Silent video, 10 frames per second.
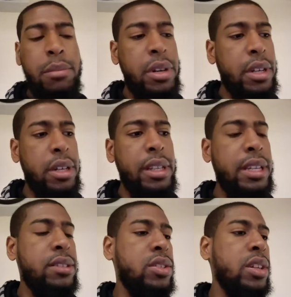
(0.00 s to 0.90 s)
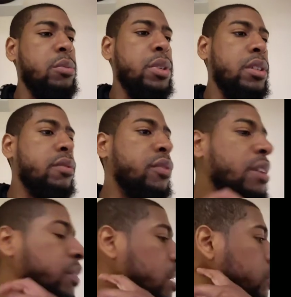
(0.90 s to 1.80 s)
But, uh, ladies and gentlemen,
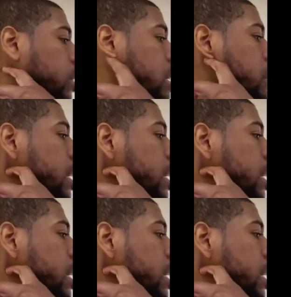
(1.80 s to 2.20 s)
Fred VanVleet,